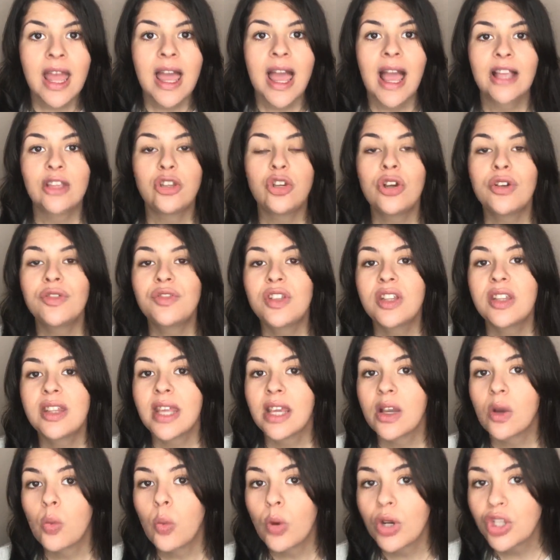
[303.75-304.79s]
and you have to
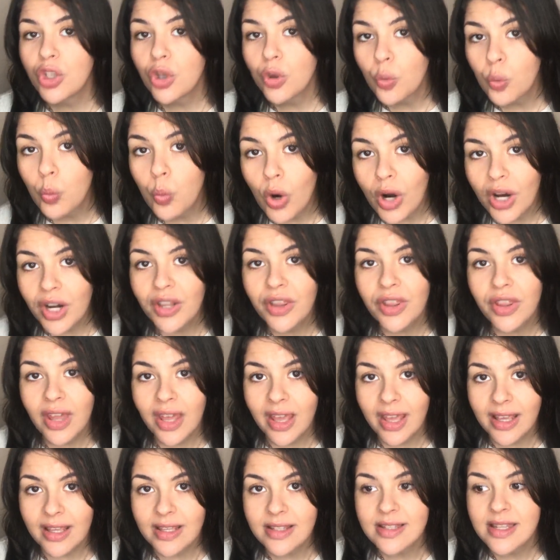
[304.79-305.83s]
think what your worth
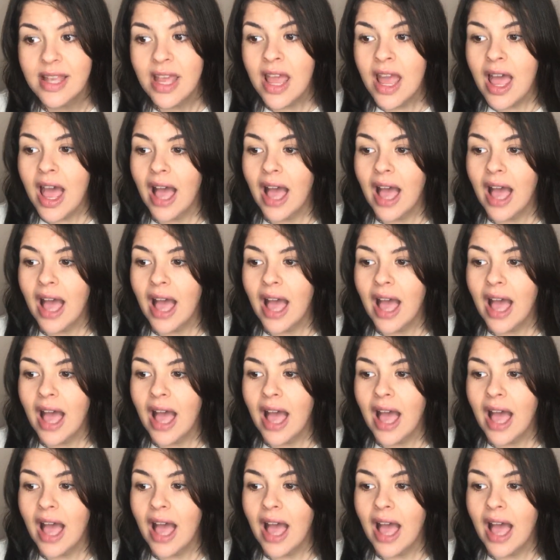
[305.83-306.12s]
is.